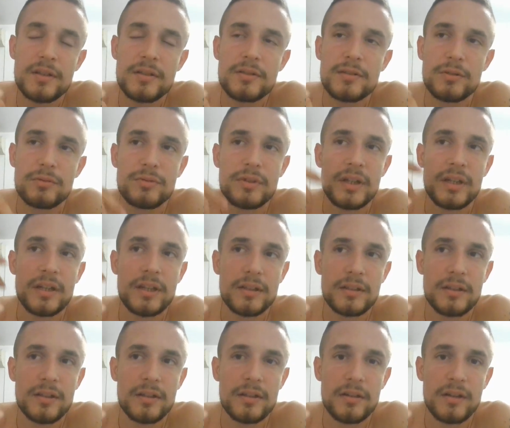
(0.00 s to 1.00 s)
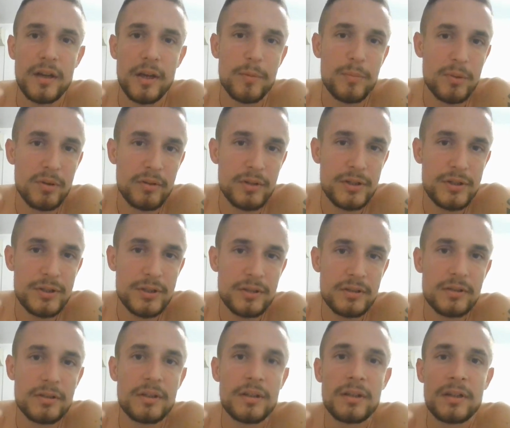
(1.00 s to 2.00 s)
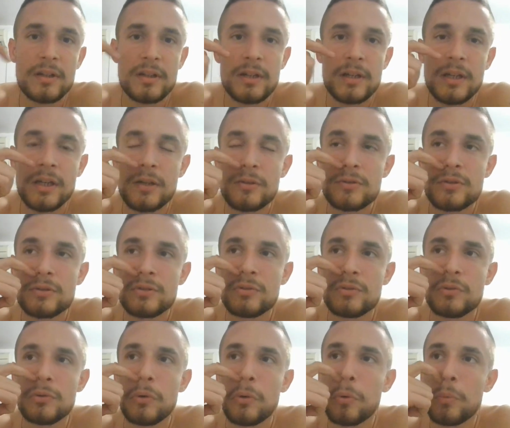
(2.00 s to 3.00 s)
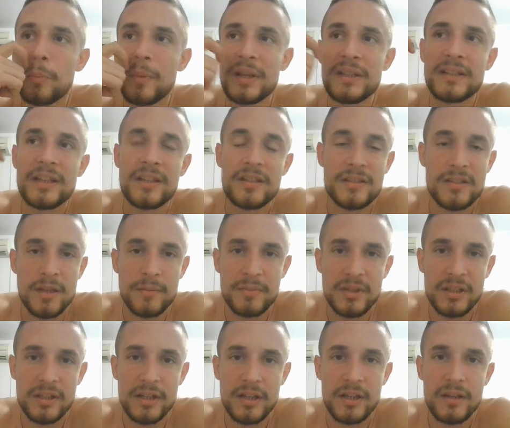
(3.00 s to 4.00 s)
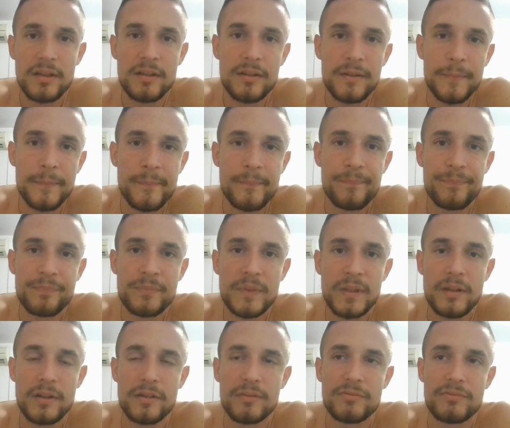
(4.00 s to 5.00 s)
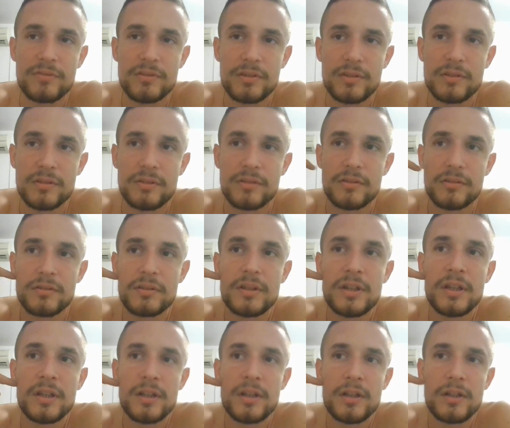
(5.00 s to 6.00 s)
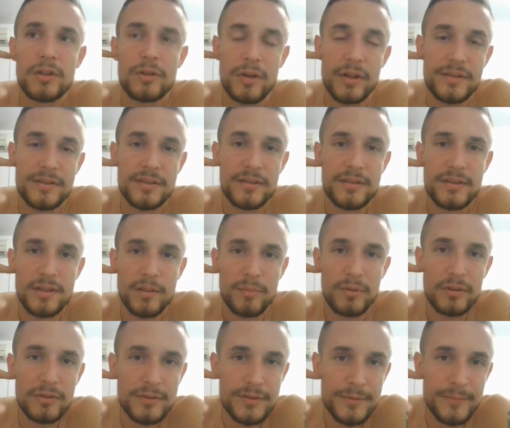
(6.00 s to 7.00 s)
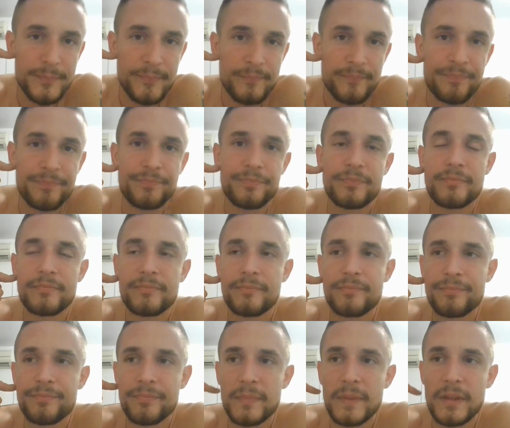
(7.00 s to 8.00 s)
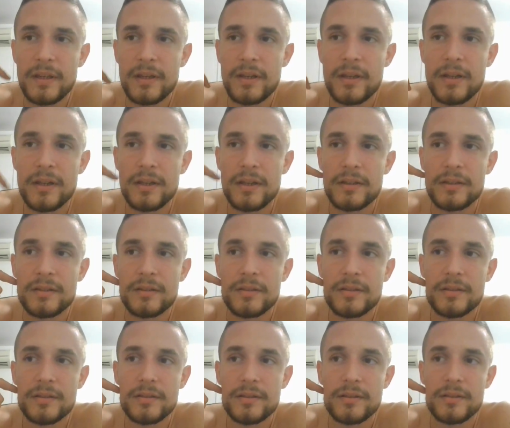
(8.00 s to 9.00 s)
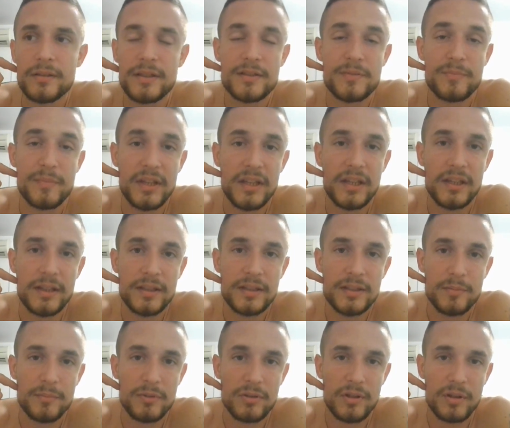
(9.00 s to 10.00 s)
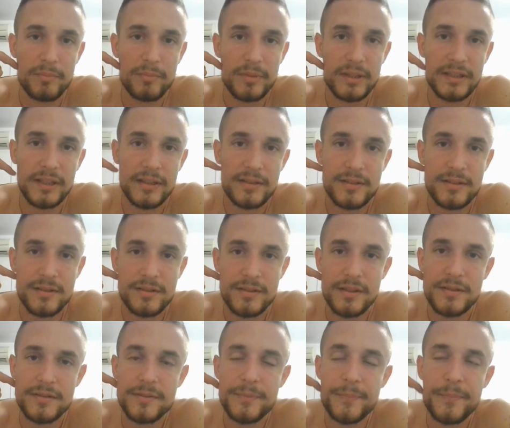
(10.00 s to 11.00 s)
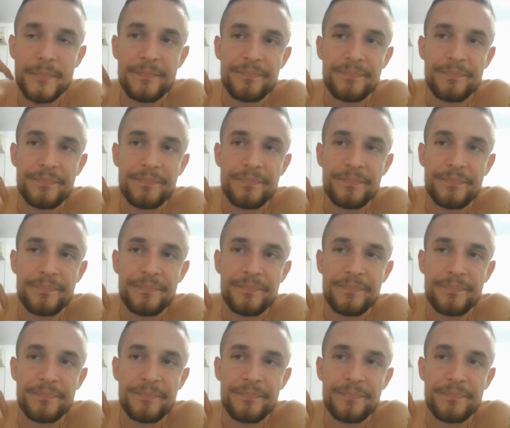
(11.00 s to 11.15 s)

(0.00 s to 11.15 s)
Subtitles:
So training the high pronation allows you to maintain some degree of rising stimulus and thus making it a more complete exercise.